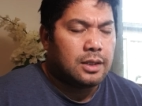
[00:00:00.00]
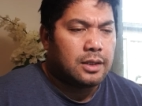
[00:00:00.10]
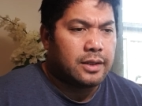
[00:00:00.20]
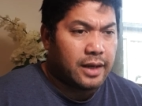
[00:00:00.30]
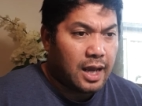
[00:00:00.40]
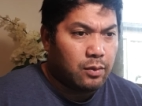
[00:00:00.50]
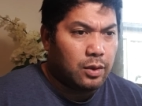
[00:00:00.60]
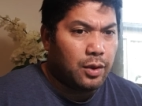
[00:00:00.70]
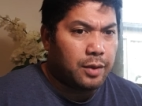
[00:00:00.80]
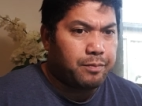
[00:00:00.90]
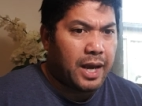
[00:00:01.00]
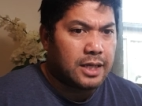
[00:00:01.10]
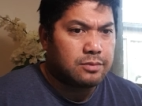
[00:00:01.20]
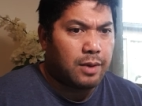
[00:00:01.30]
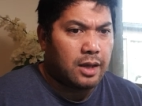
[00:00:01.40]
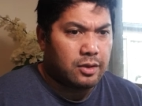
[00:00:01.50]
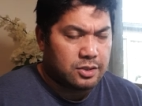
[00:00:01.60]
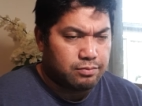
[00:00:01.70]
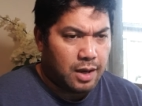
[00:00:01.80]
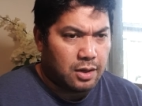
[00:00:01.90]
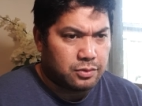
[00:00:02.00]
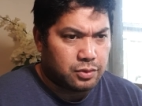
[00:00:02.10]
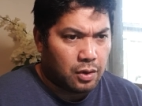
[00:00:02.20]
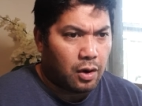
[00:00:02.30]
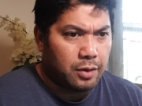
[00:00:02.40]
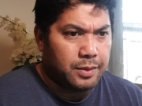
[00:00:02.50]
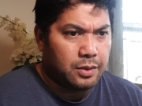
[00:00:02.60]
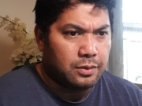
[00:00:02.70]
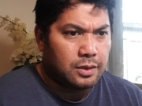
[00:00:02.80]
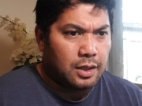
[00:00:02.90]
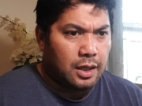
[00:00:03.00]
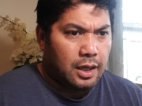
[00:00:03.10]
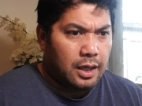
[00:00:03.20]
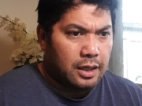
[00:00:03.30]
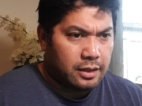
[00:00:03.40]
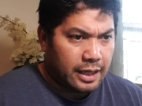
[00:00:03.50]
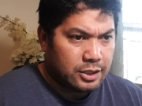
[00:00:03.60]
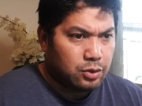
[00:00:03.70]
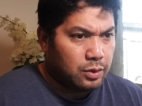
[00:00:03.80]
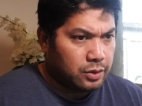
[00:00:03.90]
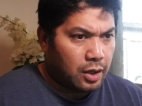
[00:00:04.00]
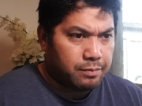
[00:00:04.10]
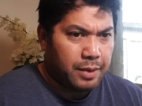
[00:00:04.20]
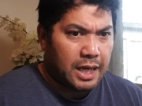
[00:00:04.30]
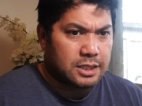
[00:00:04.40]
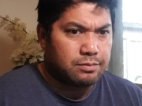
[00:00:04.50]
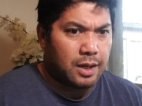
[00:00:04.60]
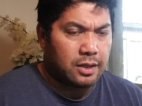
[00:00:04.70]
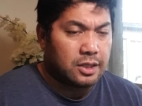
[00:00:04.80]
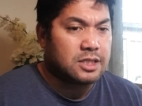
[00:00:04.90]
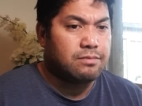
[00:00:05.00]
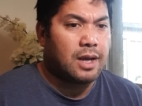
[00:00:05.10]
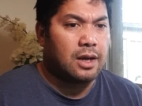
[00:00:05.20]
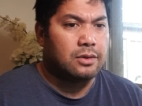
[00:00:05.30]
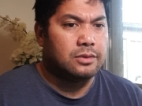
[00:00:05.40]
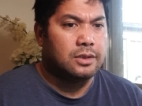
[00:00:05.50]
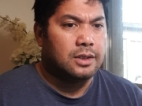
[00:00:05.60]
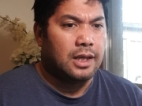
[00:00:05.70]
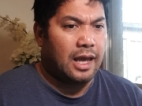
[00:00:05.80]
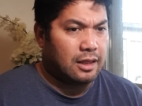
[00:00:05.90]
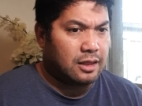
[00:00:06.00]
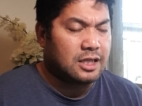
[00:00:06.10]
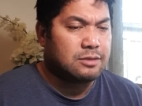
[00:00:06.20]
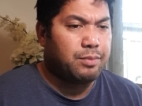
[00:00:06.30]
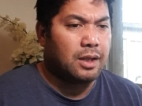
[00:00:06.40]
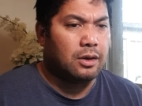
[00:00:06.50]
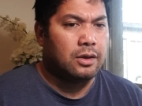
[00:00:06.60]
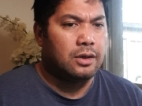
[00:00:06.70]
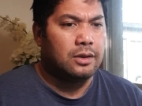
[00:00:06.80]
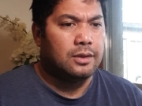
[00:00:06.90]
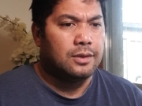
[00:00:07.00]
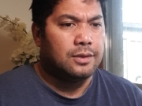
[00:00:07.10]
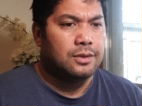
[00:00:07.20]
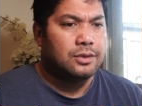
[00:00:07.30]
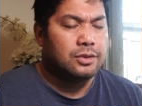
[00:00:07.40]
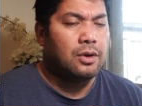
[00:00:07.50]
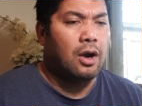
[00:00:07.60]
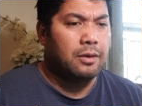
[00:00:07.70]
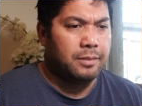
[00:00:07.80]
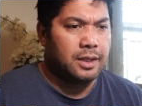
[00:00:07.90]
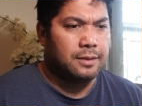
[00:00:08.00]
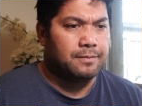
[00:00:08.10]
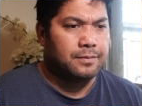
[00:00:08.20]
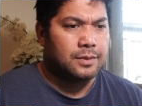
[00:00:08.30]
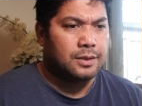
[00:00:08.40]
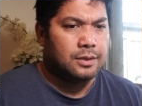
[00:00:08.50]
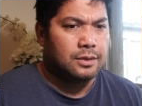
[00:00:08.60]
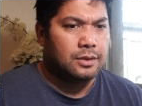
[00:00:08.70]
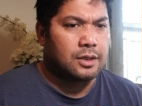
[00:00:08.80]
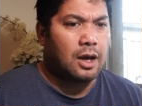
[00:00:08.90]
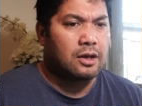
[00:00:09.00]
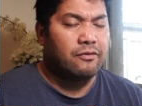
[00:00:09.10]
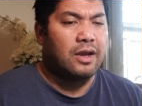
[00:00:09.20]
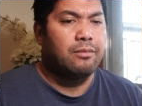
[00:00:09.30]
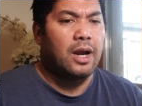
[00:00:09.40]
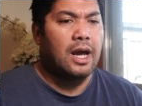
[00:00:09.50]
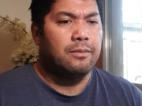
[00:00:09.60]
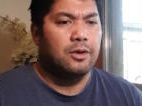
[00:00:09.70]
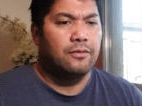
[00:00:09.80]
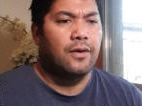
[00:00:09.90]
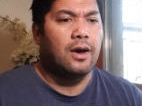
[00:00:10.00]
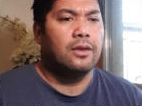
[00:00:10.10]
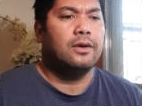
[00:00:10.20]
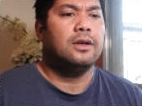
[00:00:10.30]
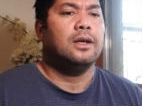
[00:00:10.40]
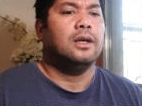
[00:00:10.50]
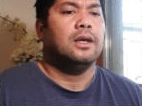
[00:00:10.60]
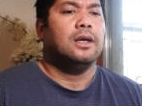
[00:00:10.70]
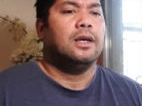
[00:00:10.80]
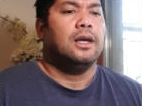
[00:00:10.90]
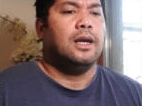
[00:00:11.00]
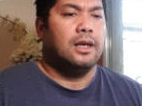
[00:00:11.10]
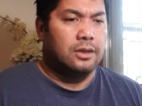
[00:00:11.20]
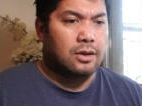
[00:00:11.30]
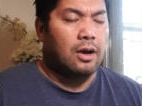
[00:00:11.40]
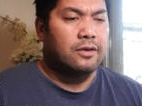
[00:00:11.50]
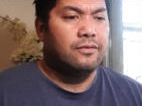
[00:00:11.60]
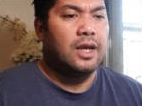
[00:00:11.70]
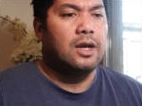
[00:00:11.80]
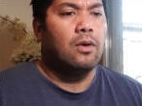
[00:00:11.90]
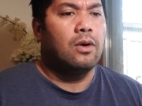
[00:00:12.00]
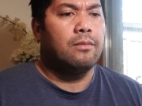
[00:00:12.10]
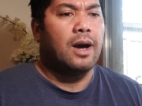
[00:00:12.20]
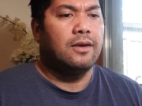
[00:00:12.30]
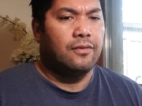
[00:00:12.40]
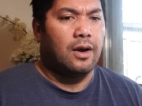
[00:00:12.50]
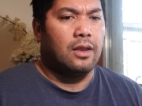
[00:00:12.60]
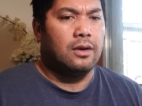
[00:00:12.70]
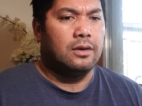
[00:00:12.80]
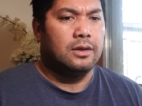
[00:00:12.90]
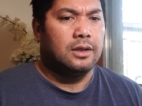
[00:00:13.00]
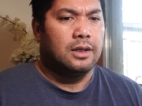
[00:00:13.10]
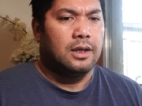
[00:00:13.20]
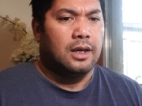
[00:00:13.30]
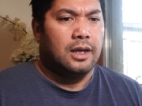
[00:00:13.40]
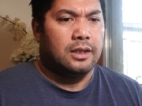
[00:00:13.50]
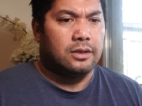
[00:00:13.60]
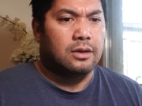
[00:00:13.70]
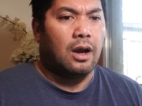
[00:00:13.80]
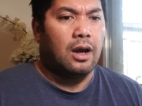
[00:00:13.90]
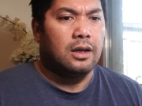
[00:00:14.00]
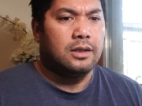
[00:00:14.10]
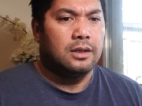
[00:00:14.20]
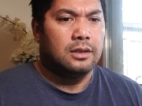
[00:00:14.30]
That I will not pass by this mound to harm you, and that you will not pass by this mound and this pillar to harm me. The God of Abraham your father, and the God of Nahor my father, and the God,